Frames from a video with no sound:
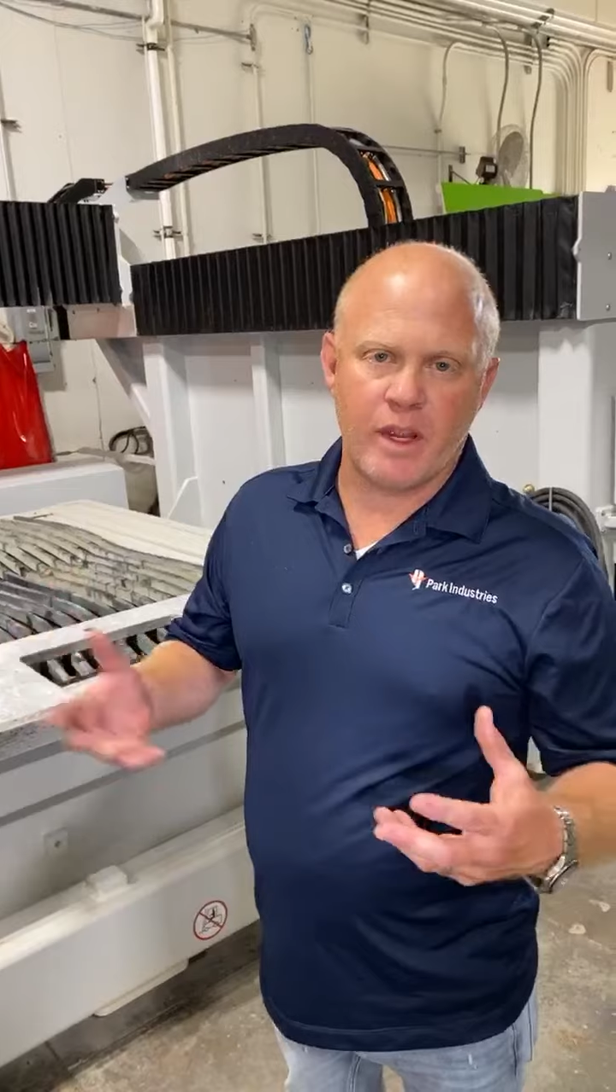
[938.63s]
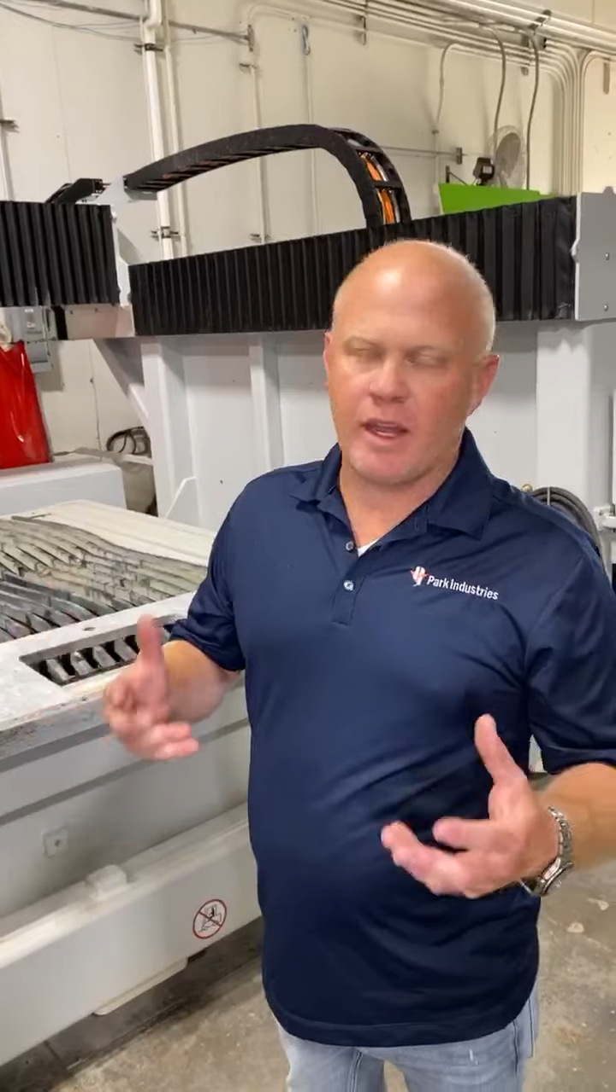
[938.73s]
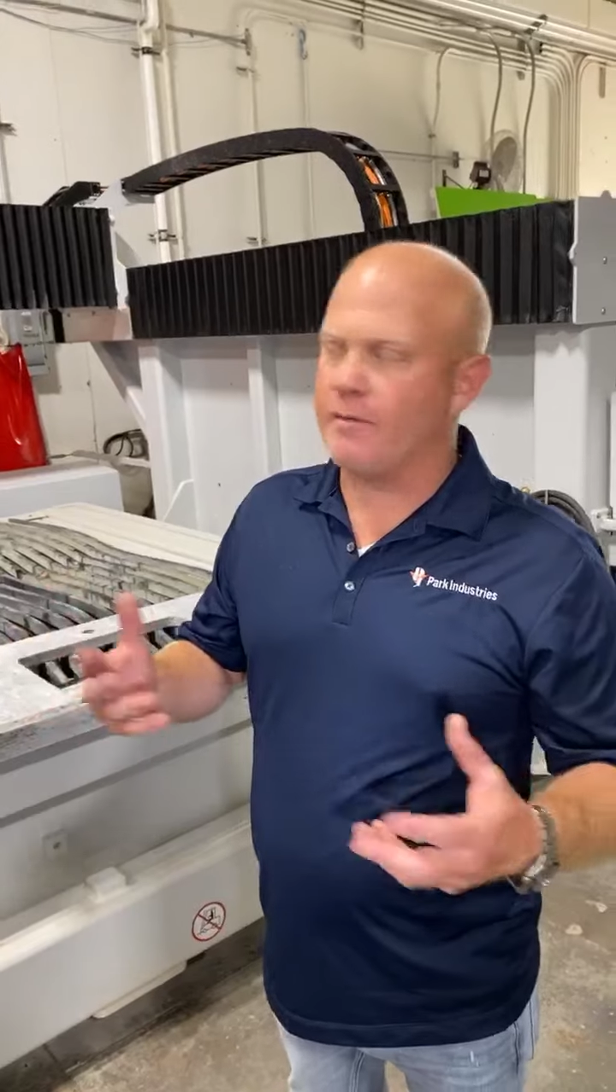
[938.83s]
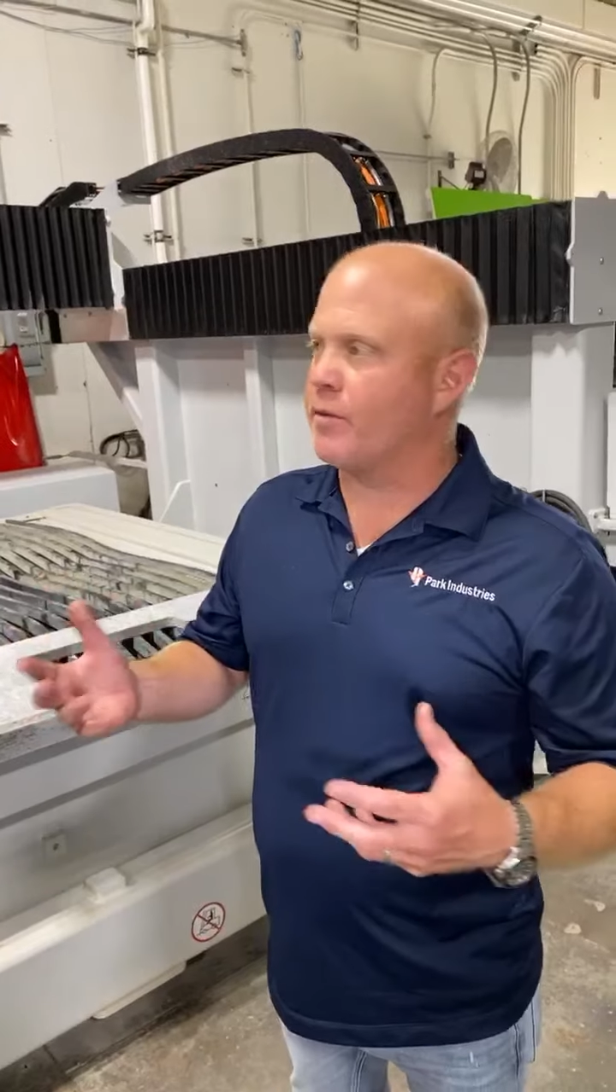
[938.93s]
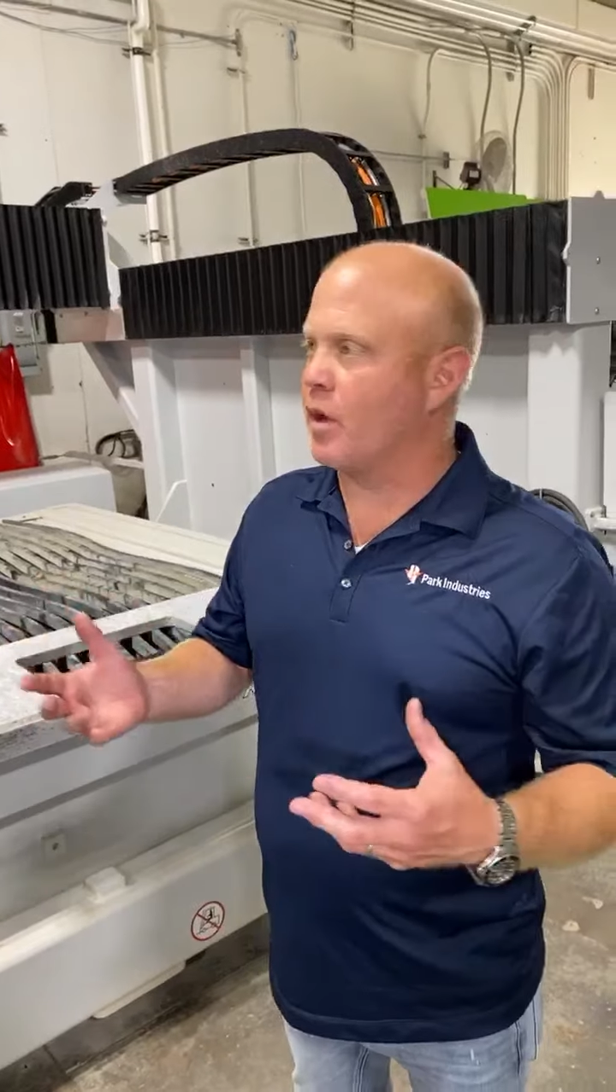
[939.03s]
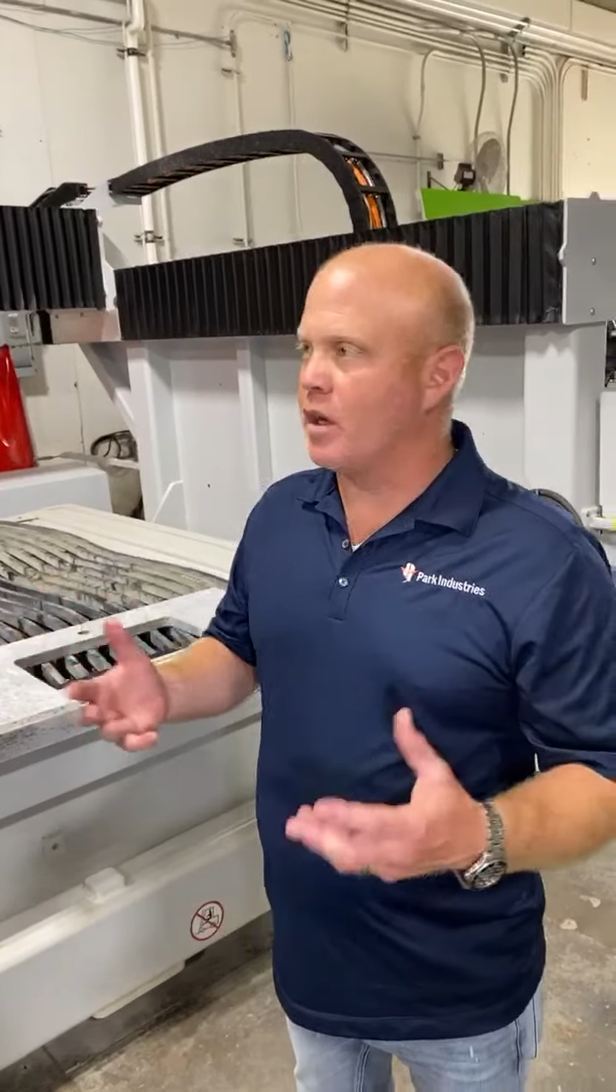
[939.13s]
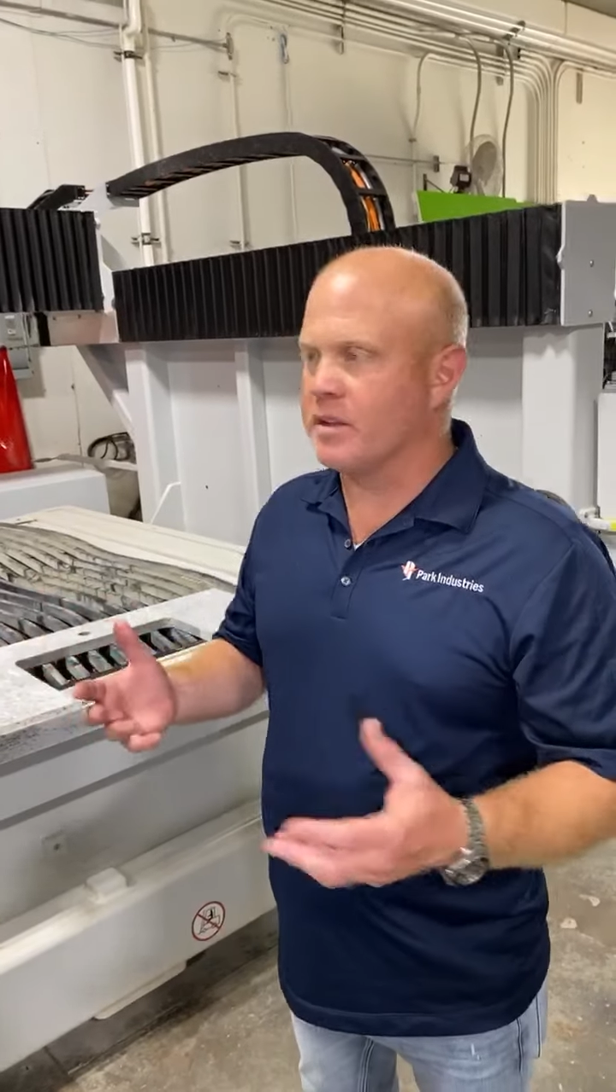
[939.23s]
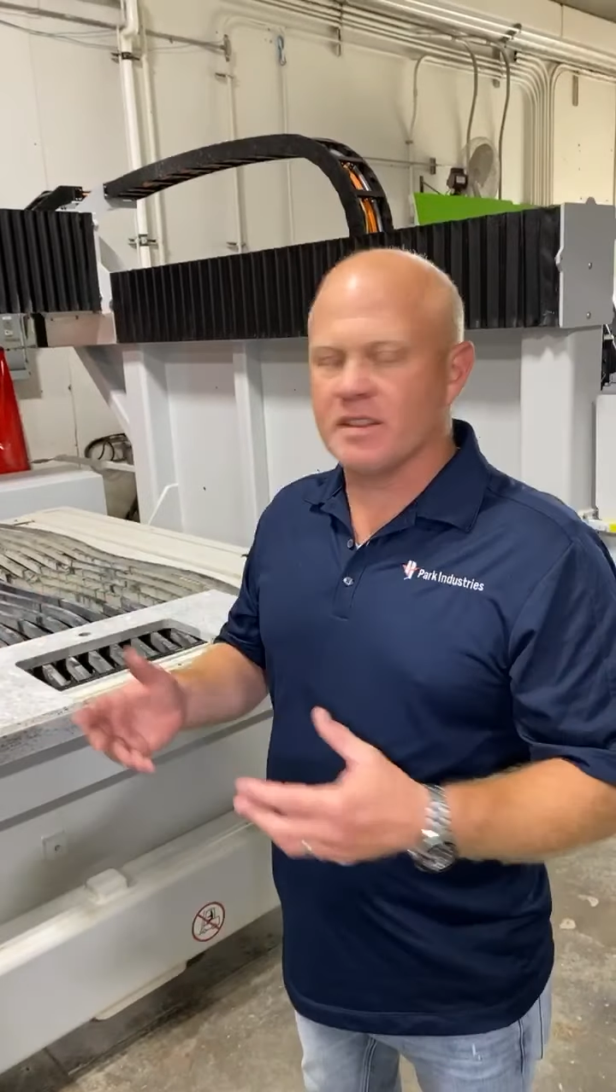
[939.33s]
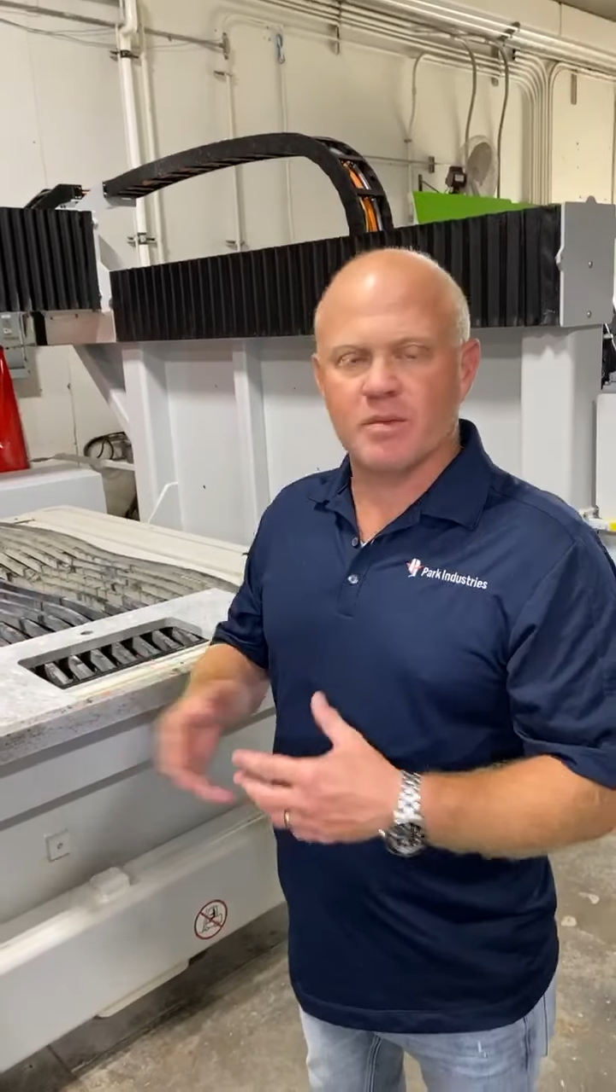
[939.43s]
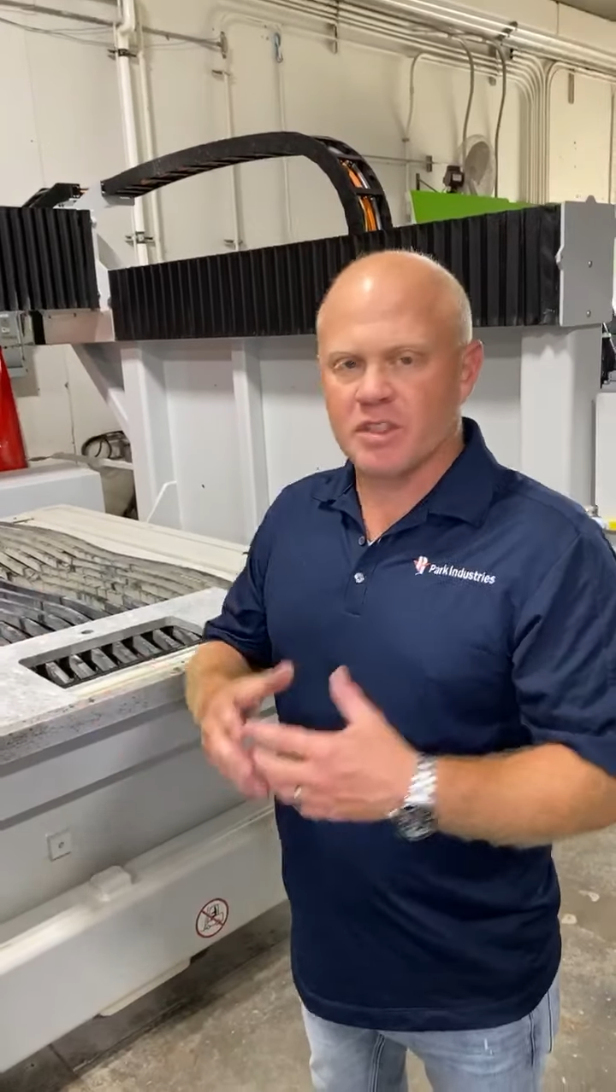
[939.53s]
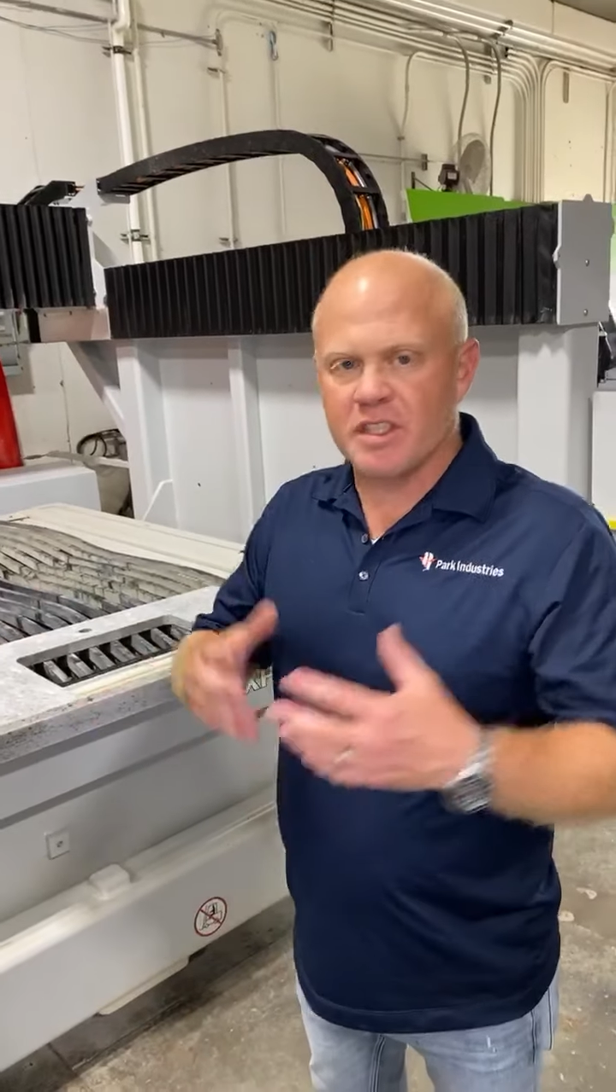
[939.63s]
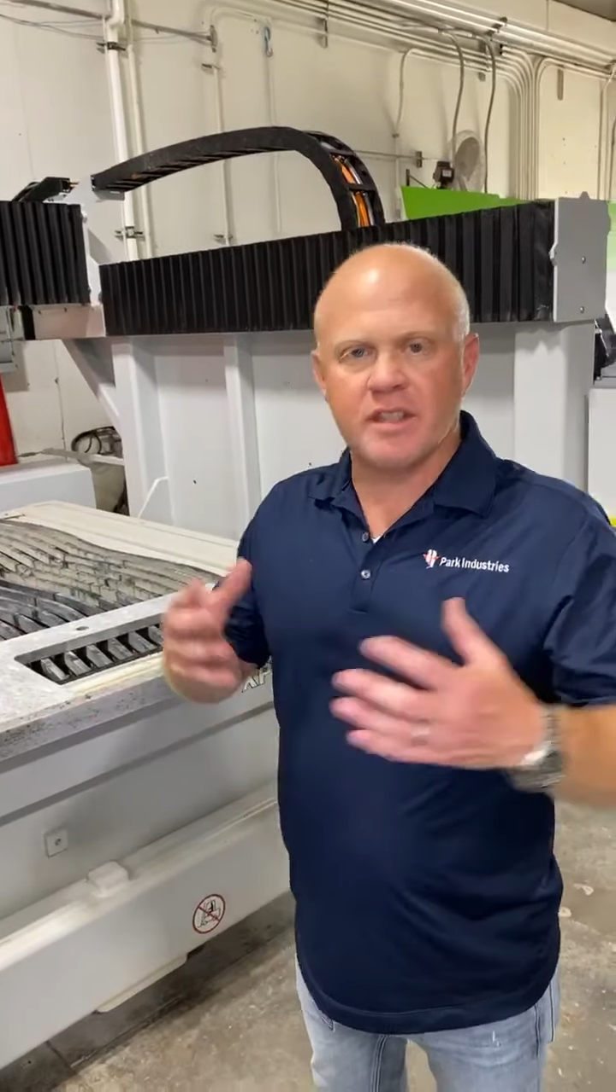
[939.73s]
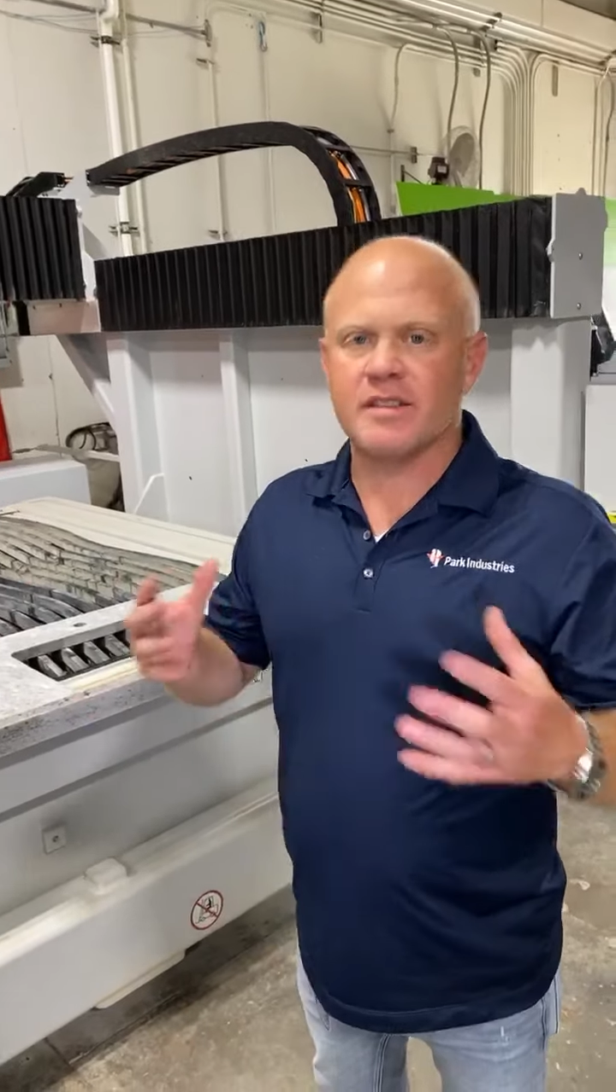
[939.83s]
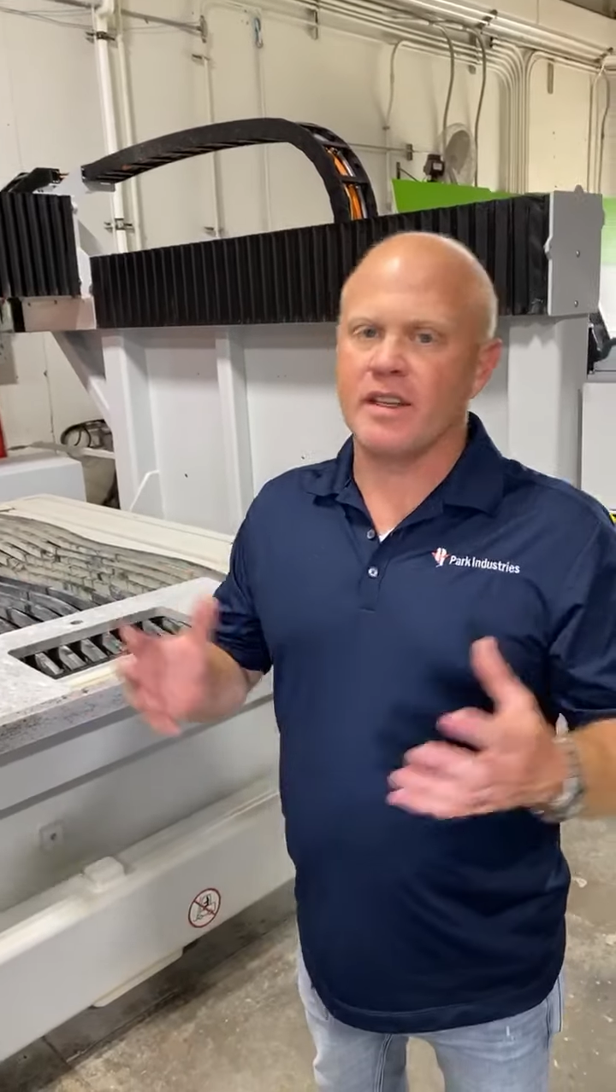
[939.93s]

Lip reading: have for all these machines,